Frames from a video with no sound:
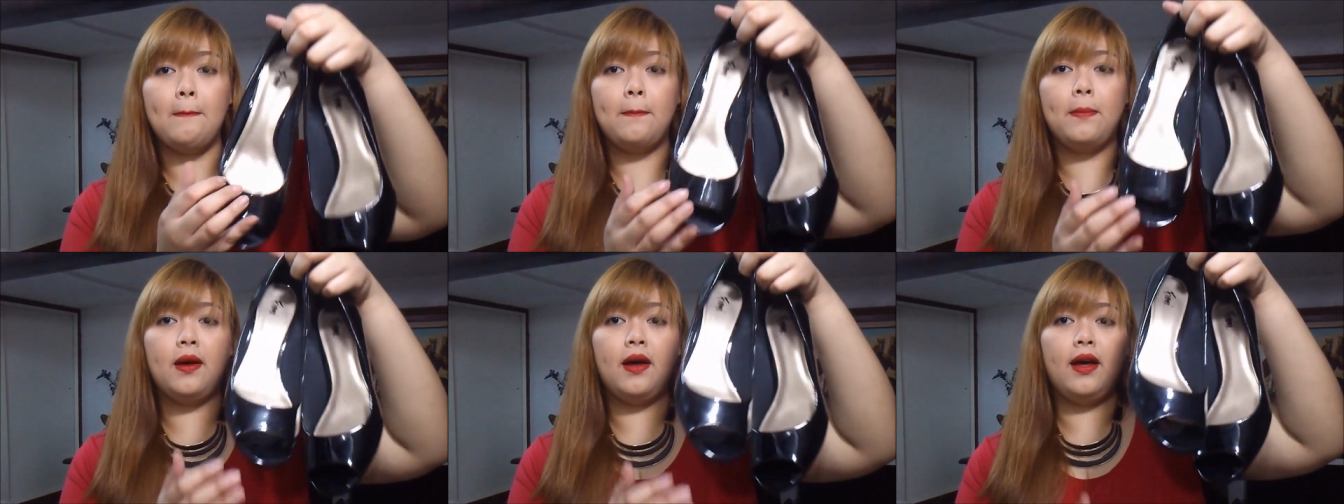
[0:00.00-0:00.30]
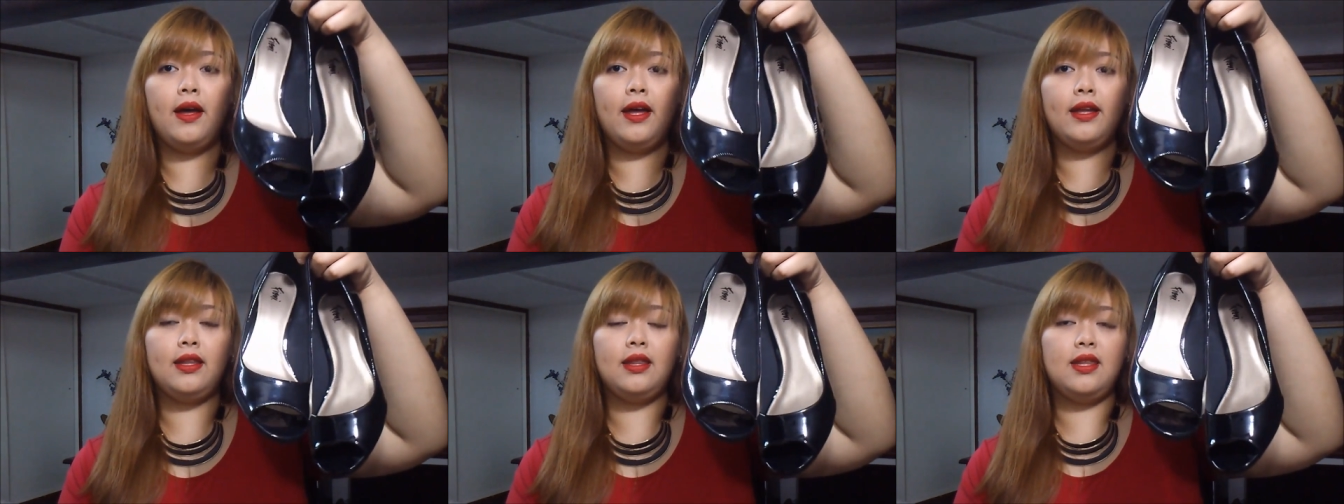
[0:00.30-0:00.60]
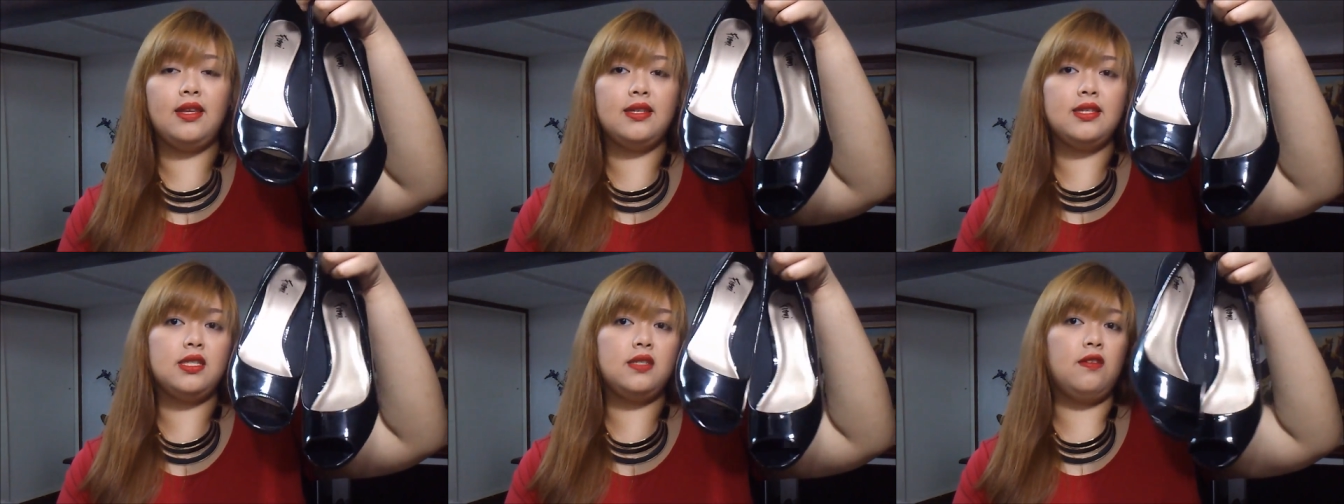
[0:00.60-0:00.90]
but
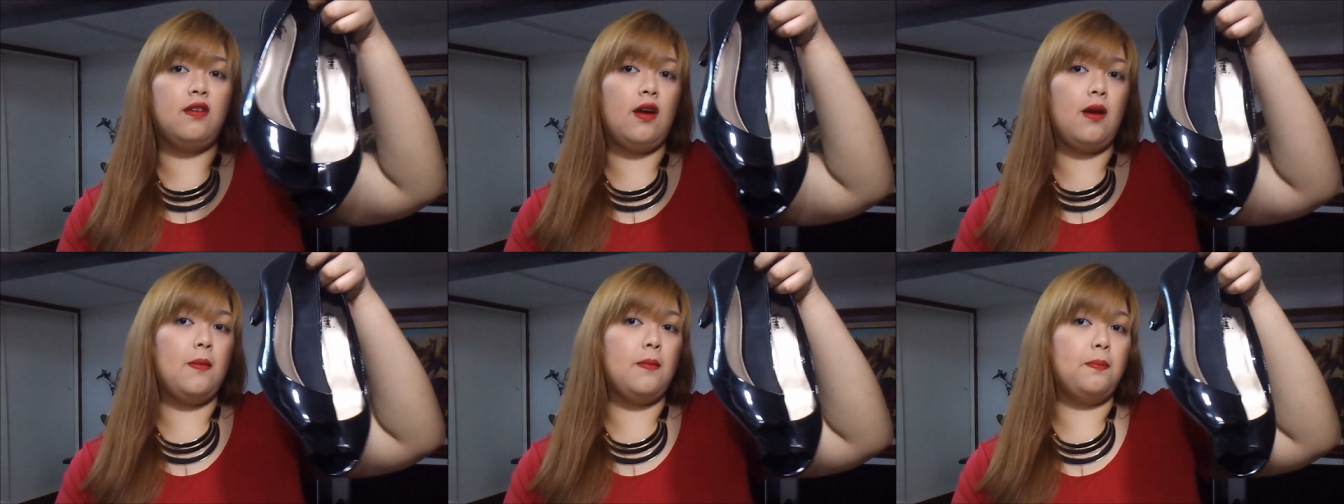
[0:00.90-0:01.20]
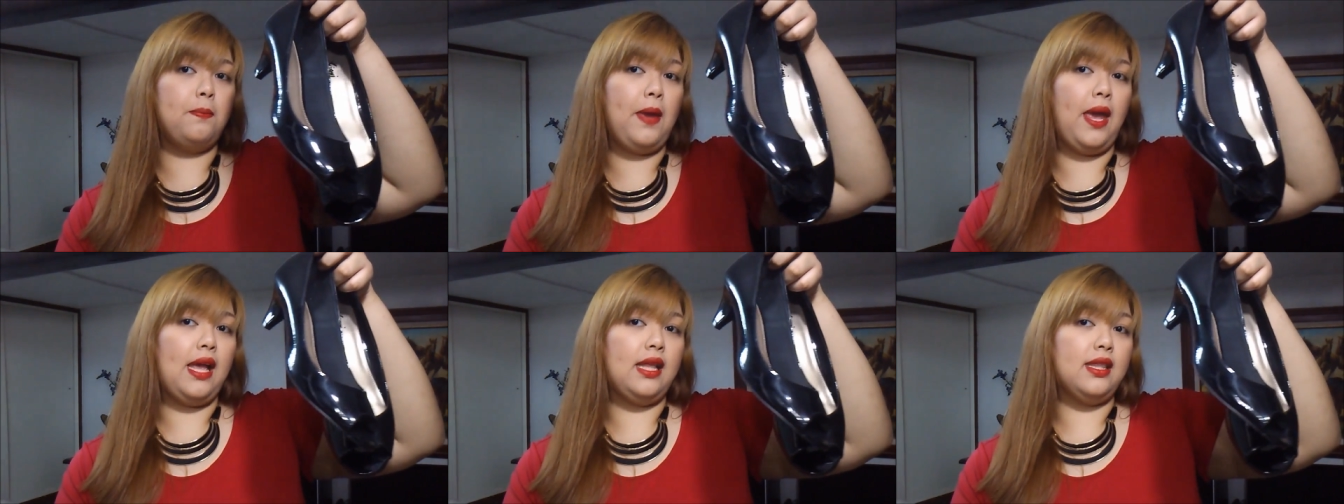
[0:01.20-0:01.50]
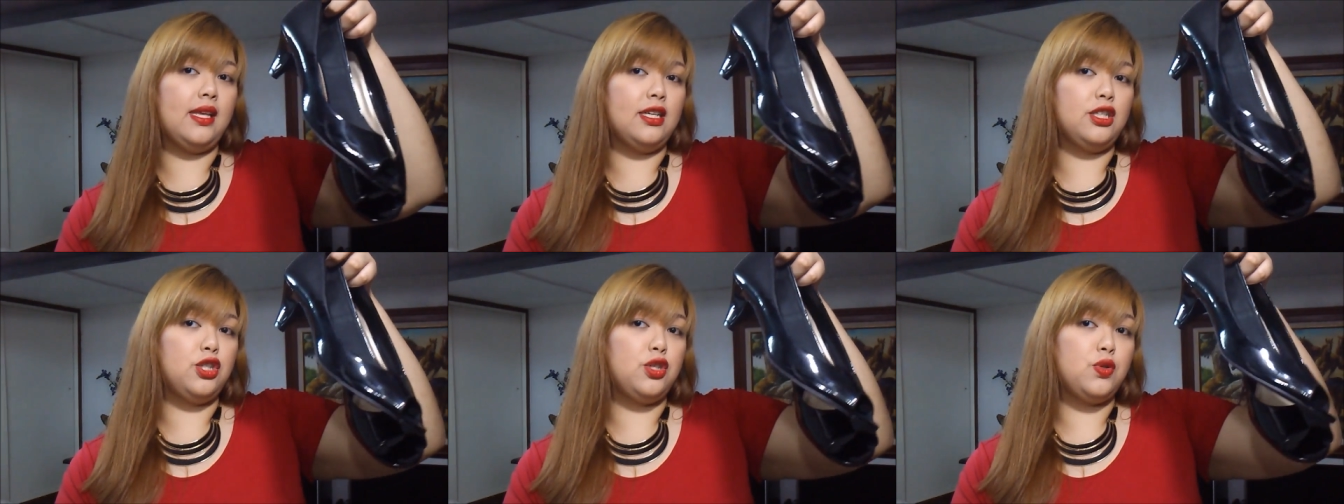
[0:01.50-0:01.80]
this is from
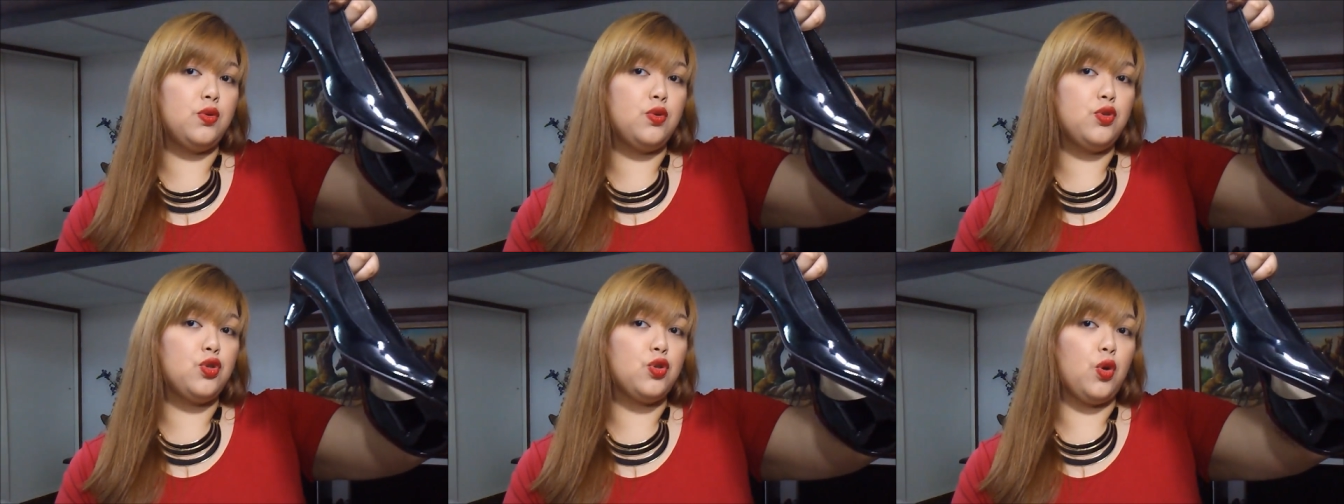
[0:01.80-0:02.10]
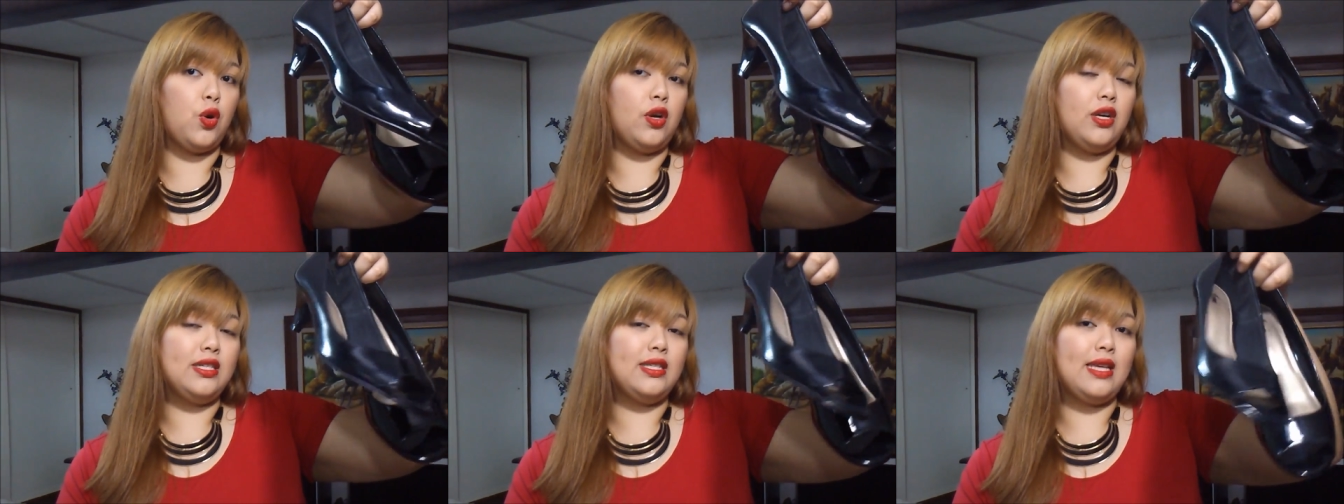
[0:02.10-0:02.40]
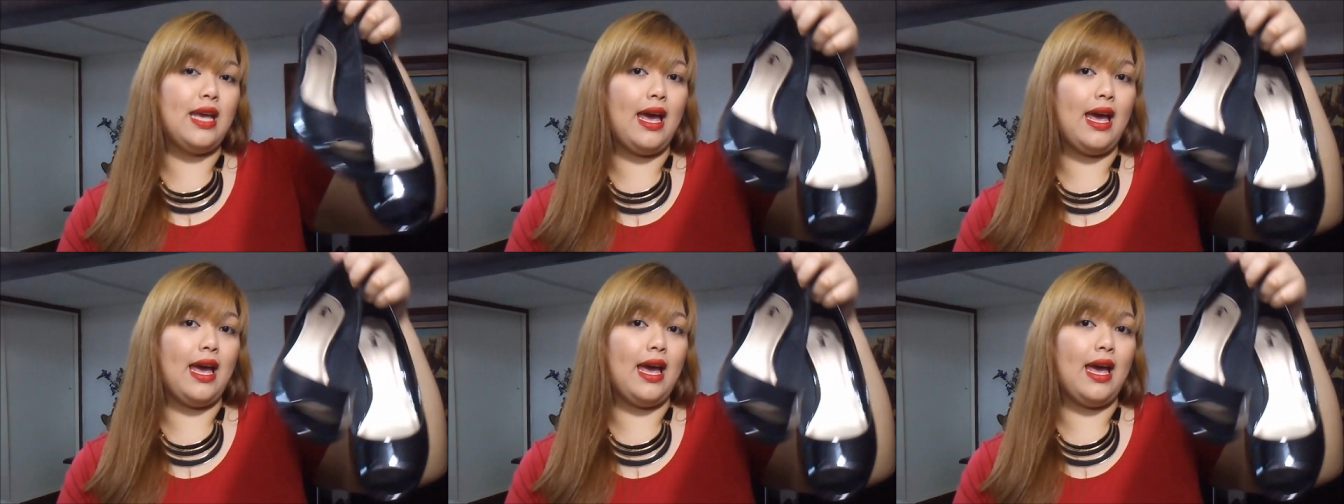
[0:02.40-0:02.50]
Payless Shoe Source